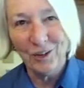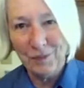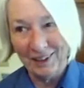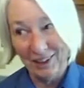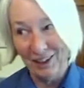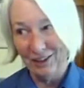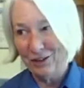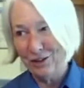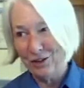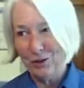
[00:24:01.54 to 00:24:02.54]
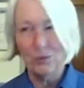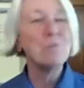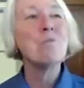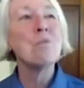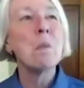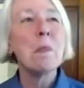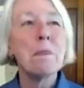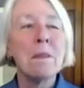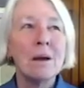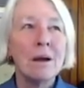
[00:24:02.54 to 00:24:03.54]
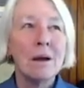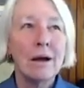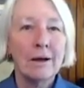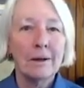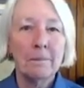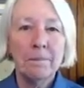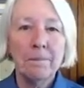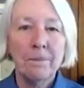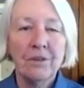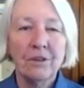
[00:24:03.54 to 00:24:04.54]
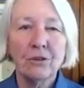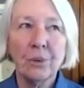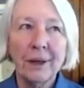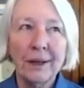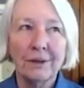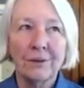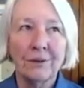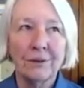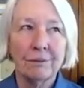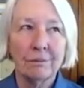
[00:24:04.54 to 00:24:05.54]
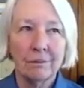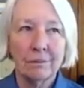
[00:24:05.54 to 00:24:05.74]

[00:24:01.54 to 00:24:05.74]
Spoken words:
were expecting to do, the traits